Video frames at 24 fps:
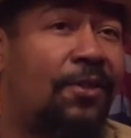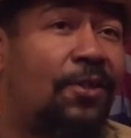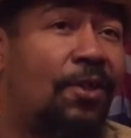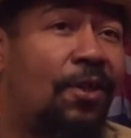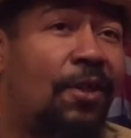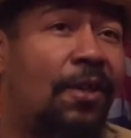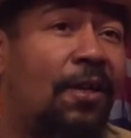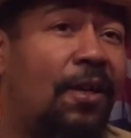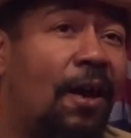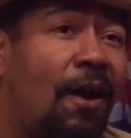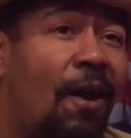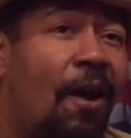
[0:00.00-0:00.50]

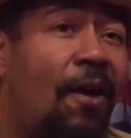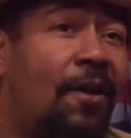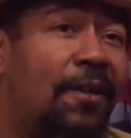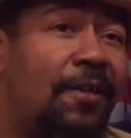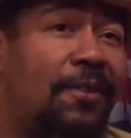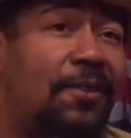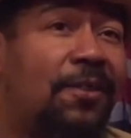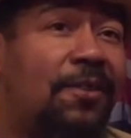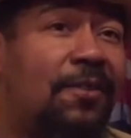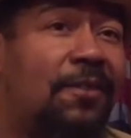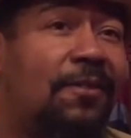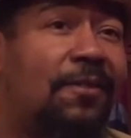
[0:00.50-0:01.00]

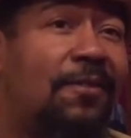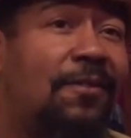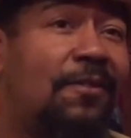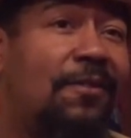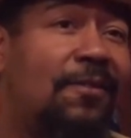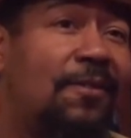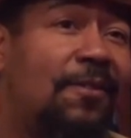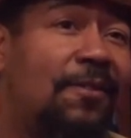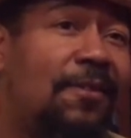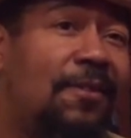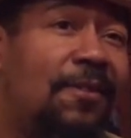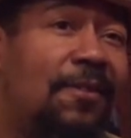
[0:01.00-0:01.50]
artist.
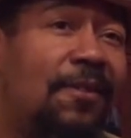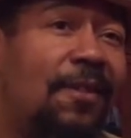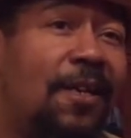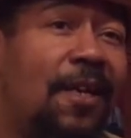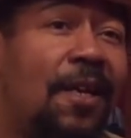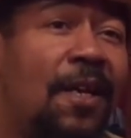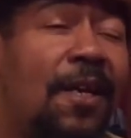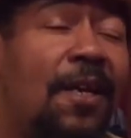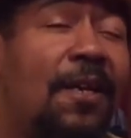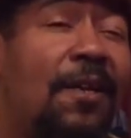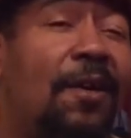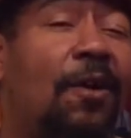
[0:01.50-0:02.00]

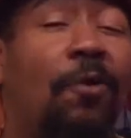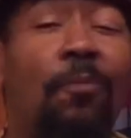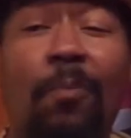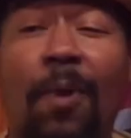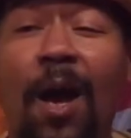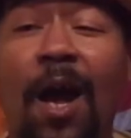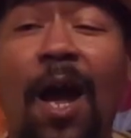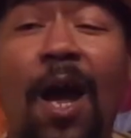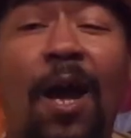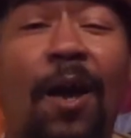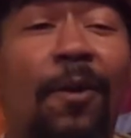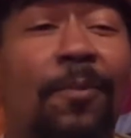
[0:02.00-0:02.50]
And her
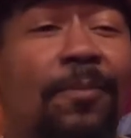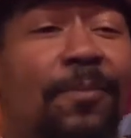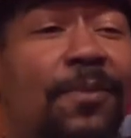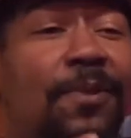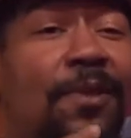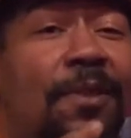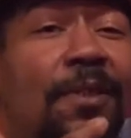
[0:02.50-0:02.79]
mom